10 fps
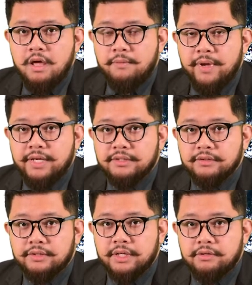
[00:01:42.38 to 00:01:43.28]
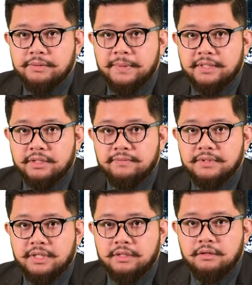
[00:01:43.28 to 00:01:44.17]
based on their respective
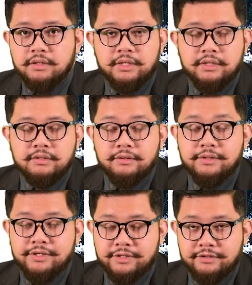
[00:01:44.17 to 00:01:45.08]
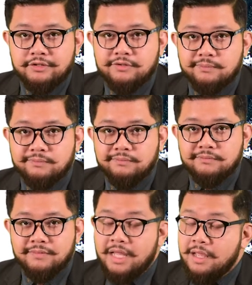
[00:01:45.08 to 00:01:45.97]
state holidays ordinance.
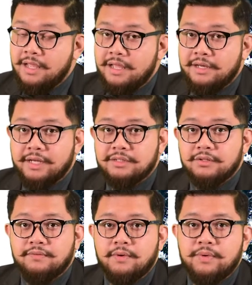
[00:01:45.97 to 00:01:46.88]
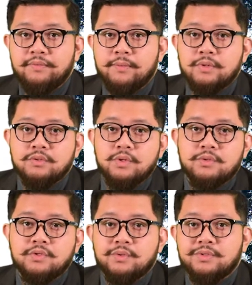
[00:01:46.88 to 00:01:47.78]
That's all from me. For more news,
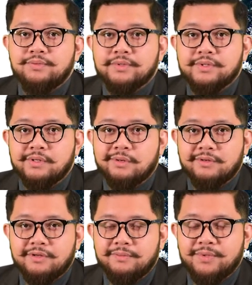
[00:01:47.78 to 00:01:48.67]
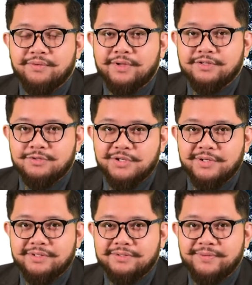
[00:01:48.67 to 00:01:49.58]
go to tvstart.com. Don't forget to
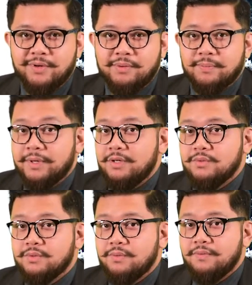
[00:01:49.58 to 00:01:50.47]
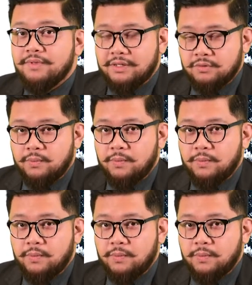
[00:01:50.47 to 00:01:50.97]
share this video. I'm Ipali Yusuf. Thanks for